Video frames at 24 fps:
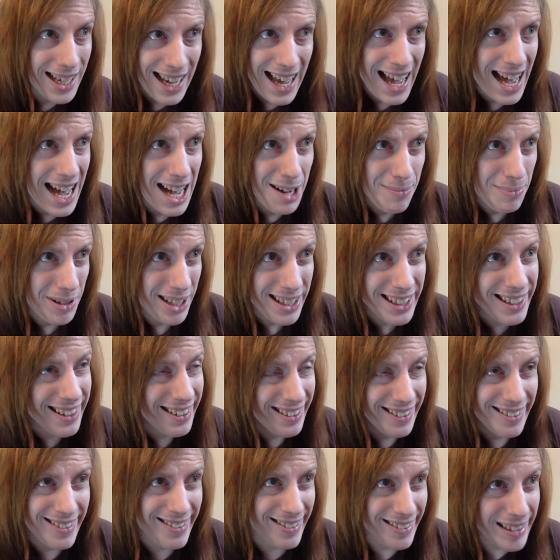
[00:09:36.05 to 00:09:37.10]
habit
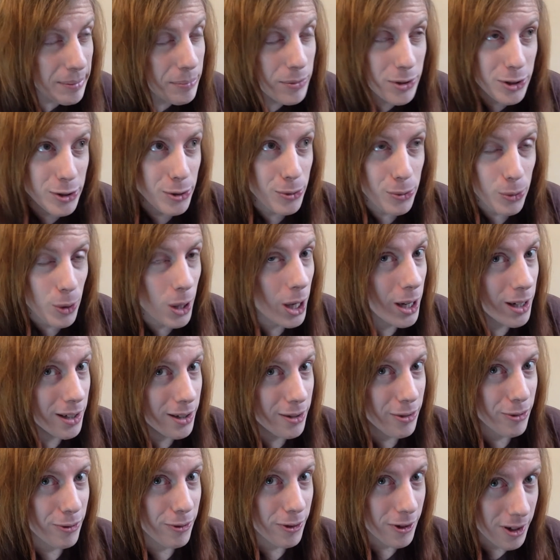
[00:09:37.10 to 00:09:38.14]
seemed to
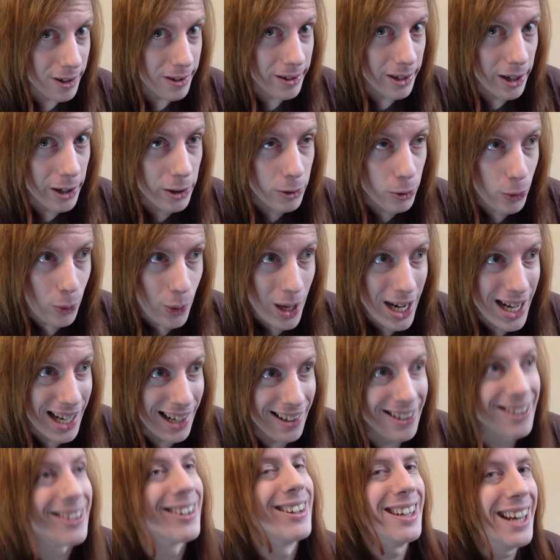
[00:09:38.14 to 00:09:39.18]
work for a long
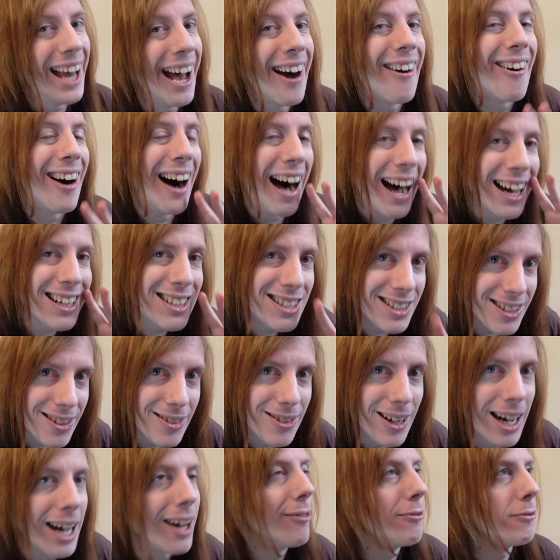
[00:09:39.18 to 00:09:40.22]
while. Now, I
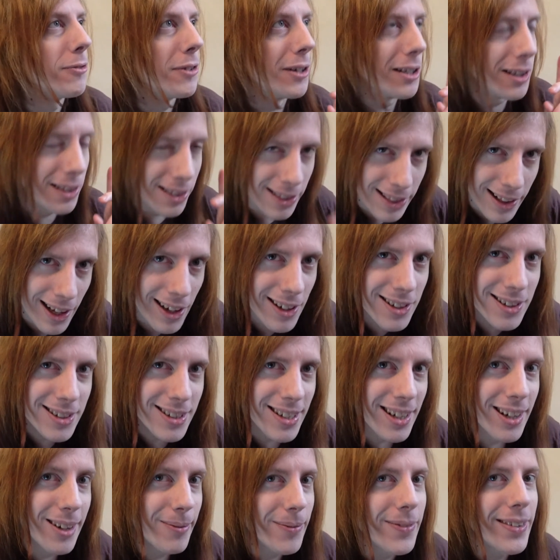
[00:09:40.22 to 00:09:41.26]
do have long
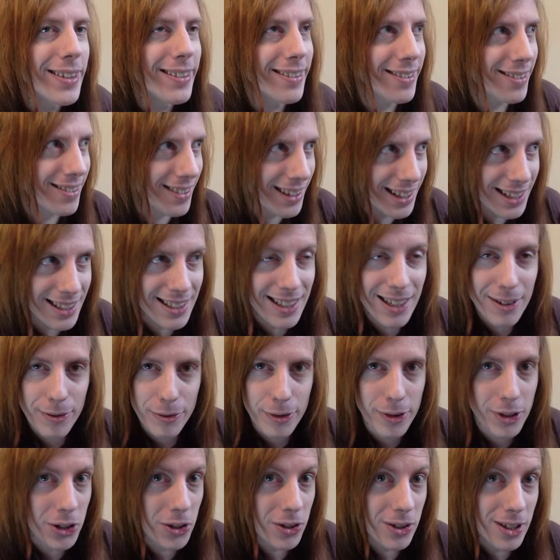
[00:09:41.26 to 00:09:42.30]
term
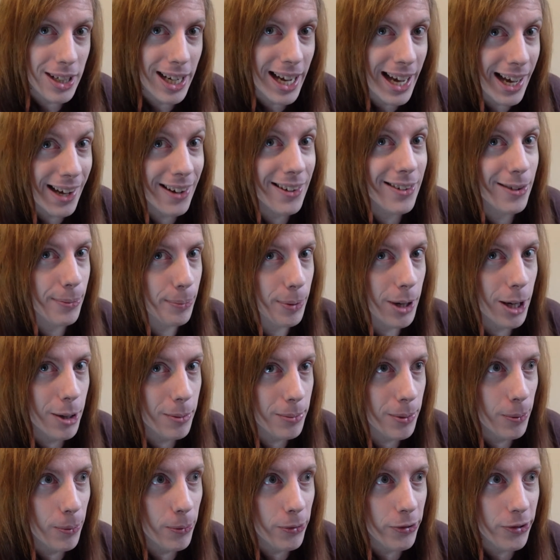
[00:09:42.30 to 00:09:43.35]
significant health
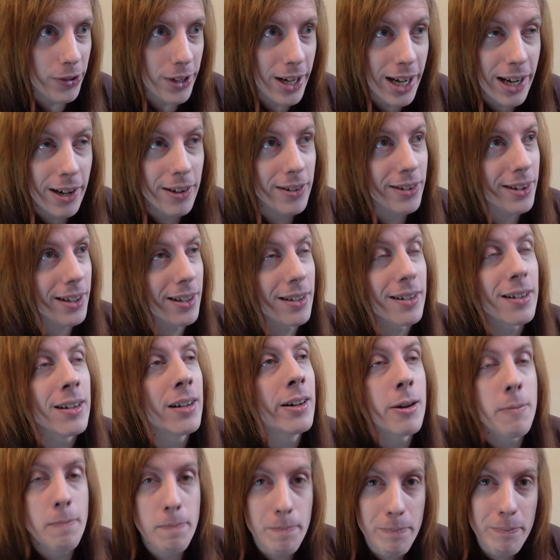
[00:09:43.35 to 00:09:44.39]
problems now that
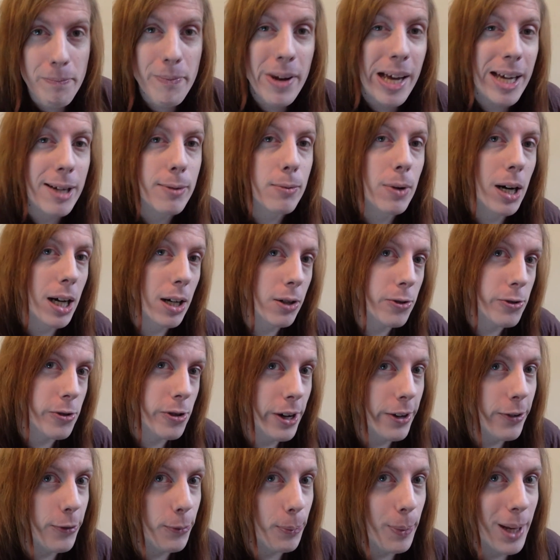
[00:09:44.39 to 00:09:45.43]
may well
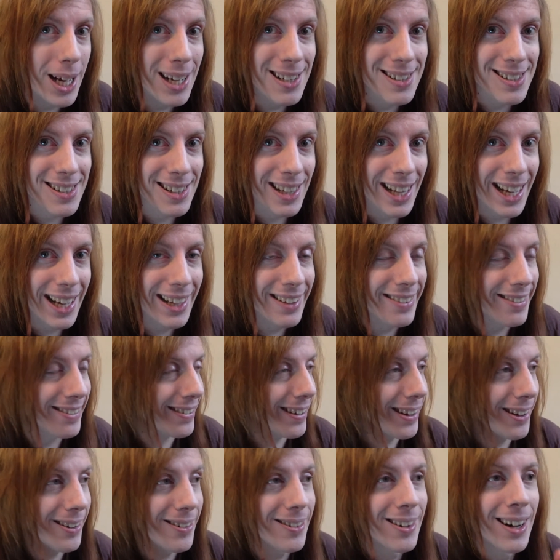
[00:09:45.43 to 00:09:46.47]
trace back to that,
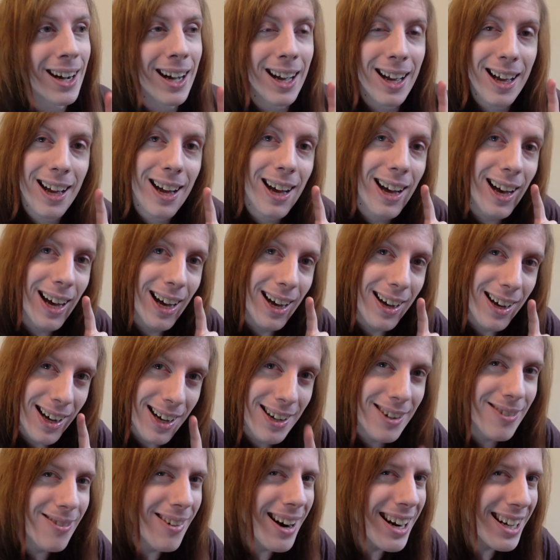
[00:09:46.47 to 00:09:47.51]
so
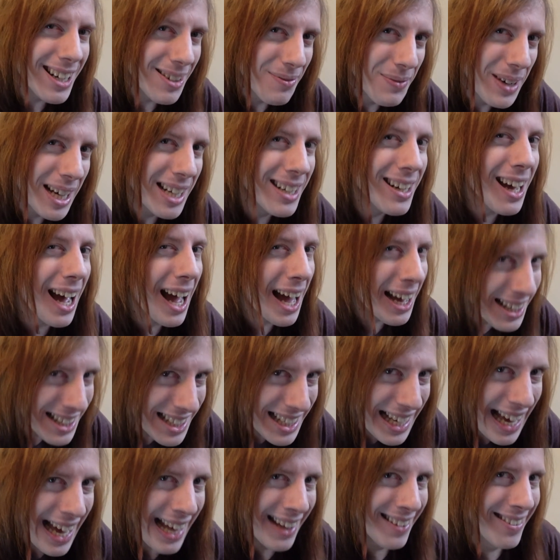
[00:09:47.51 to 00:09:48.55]
I'd recommend
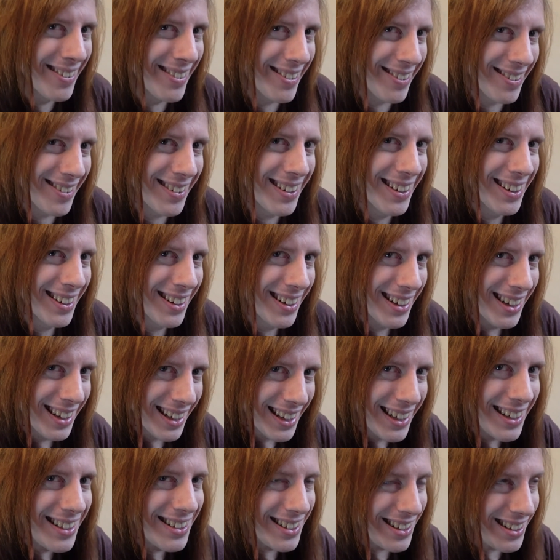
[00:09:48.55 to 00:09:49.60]
against
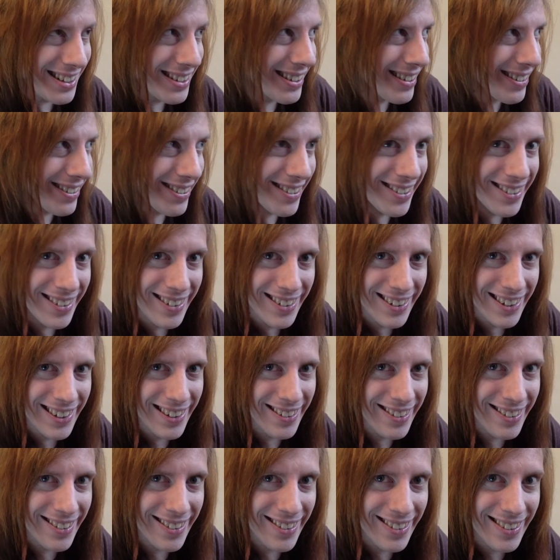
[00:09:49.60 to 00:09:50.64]
eating
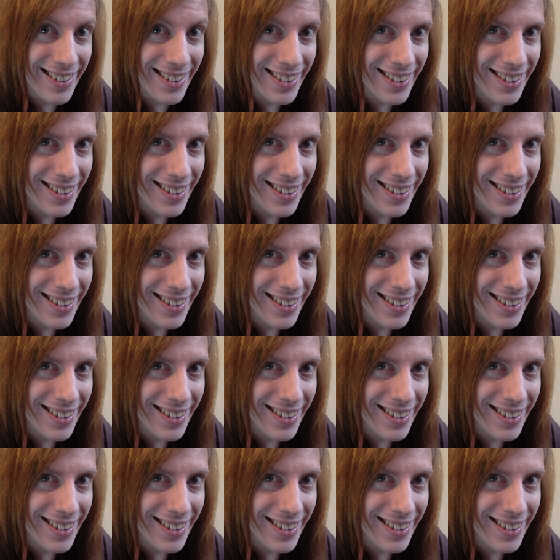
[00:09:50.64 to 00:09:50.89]
disorders.